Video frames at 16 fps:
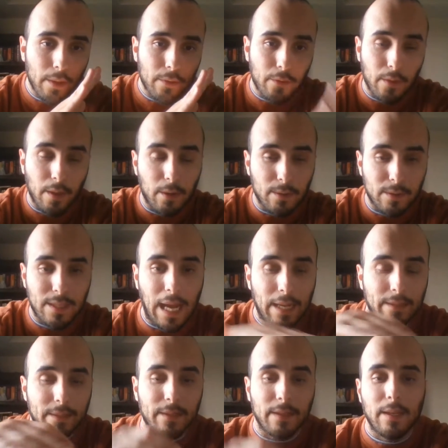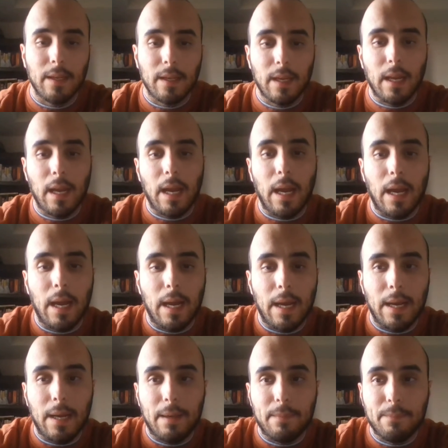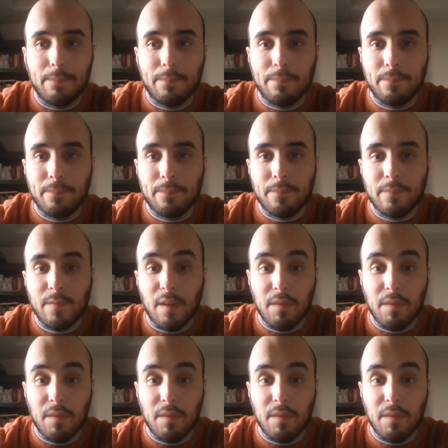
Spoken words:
So there's that. If